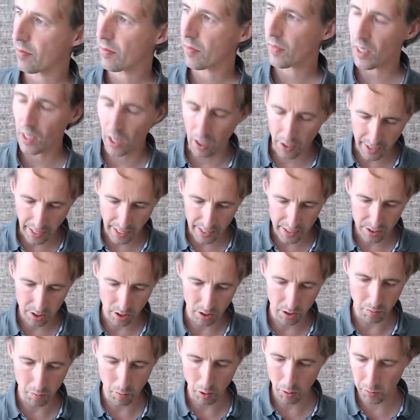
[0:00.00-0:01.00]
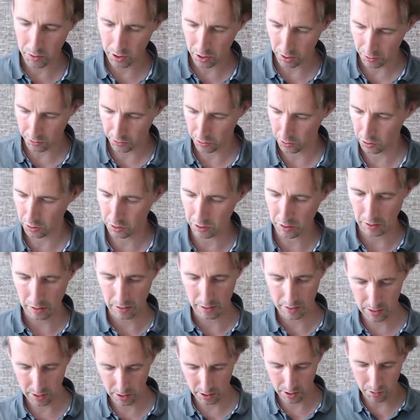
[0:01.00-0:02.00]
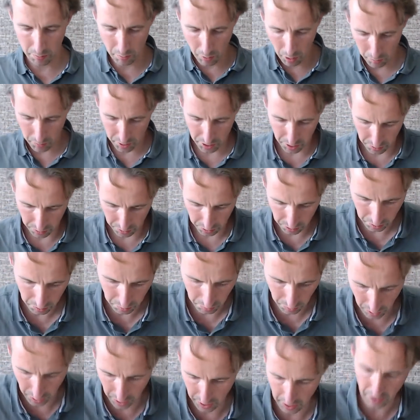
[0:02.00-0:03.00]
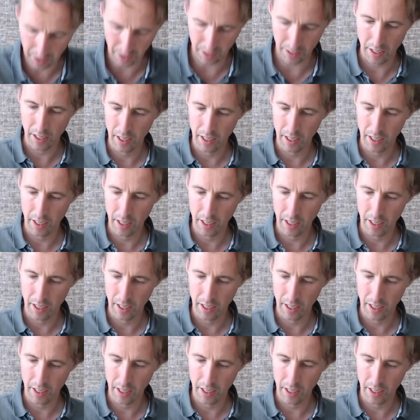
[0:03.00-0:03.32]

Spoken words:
Okay, so the moment of truth. This is the moment of truth. We're gonna